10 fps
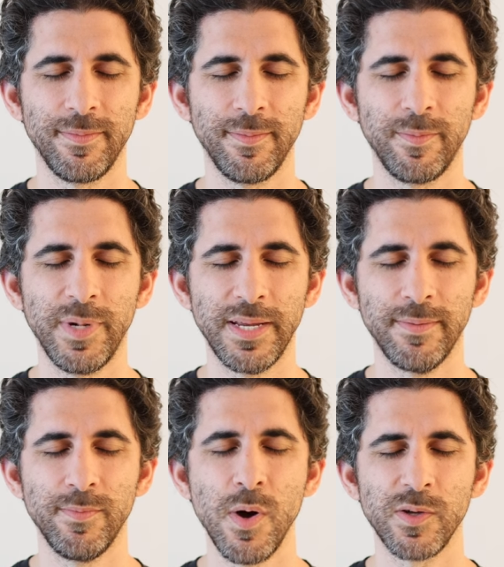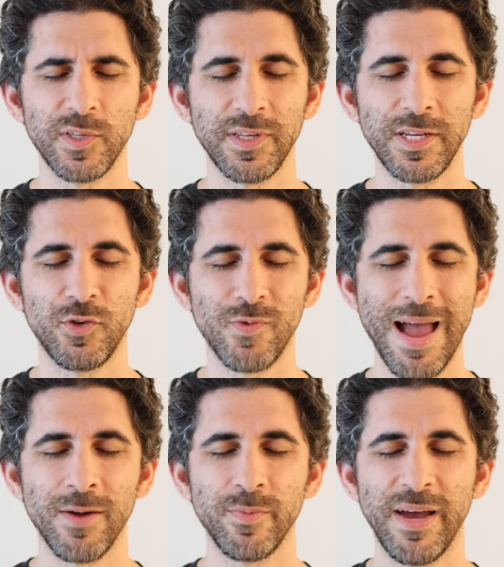but mostly
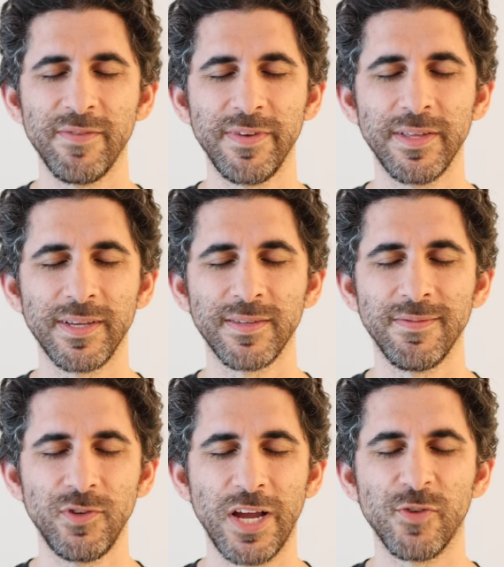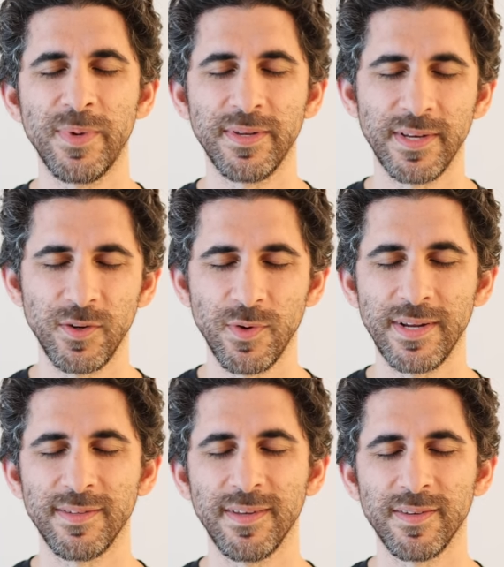drowned by feelings of judgment and
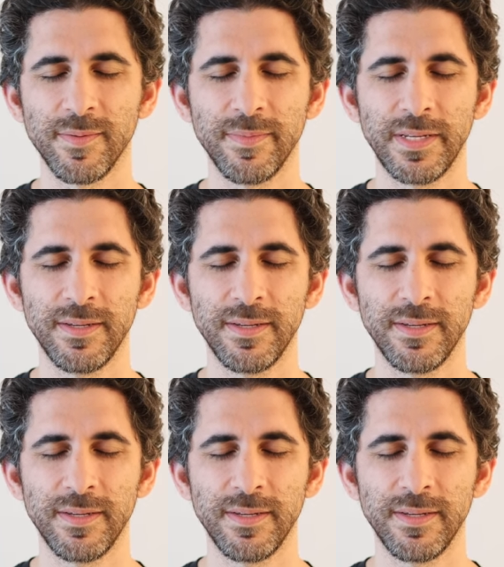criticism